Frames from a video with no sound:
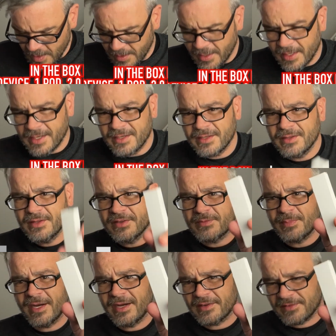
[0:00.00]
And in this
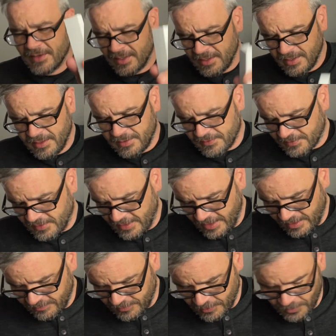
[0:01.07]
box, it's gonna
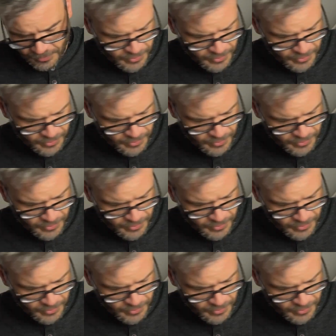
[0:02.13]
have your